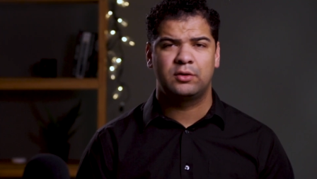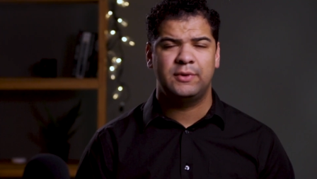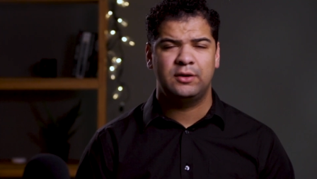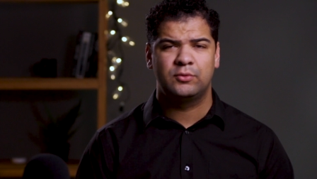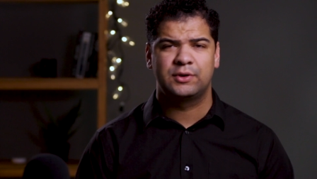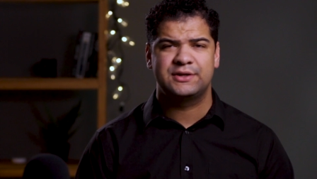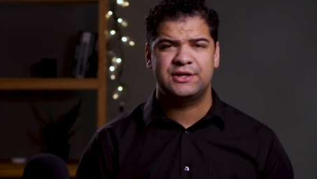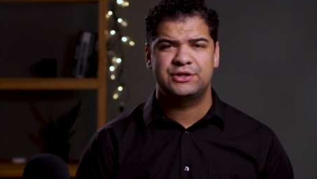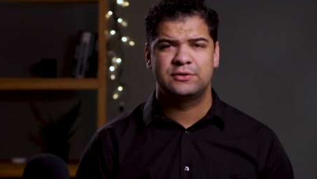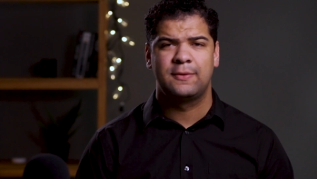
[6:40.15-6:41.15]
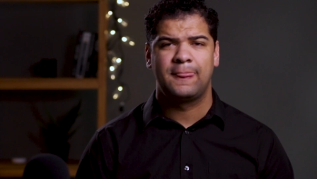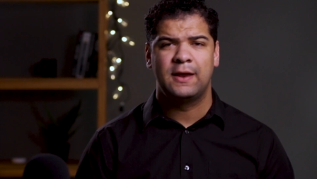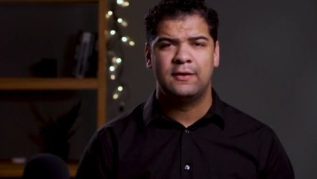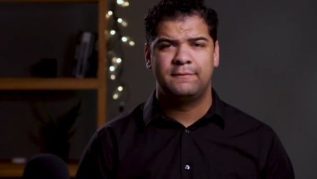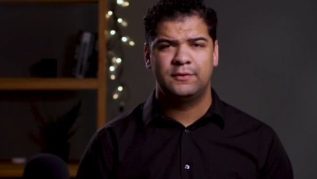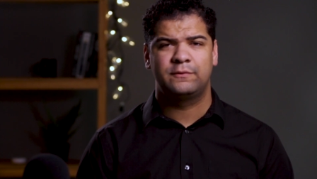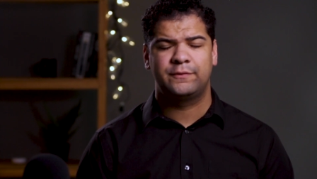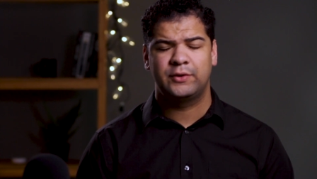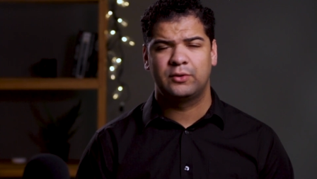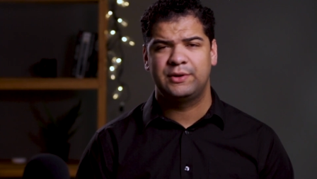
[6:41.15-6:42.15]
or medium organization, feel
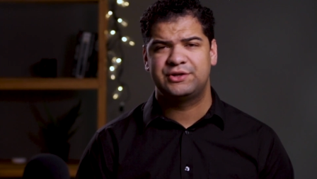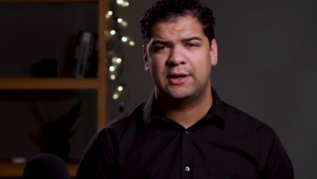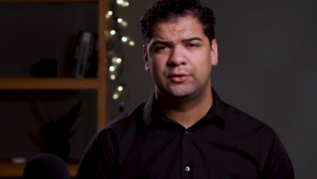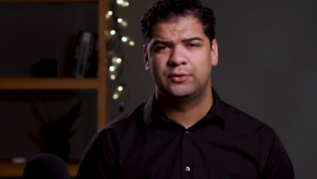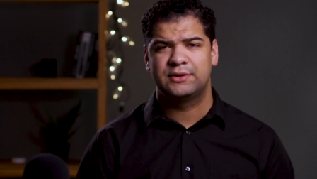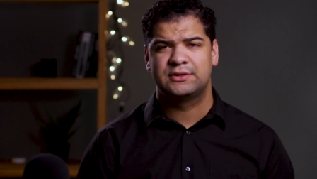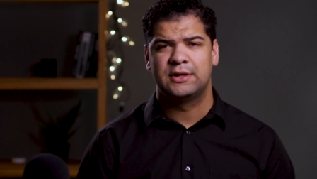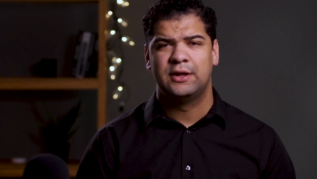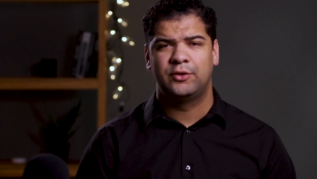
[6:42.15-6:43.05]
free to reach out to us.